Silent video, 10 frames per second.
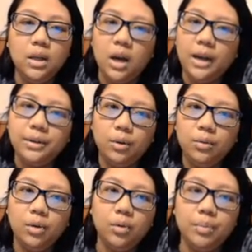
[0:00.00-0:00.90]
I don't
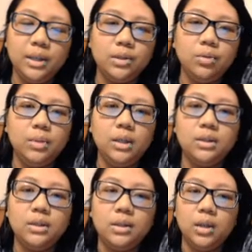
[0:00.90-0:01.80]
know what pixel
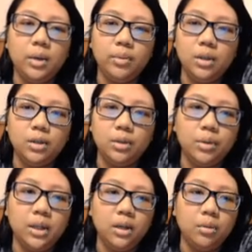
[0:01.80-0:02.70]
means. I'm gonna deal with
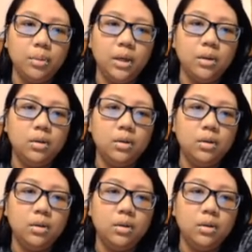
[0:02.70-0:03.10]
that in a minute.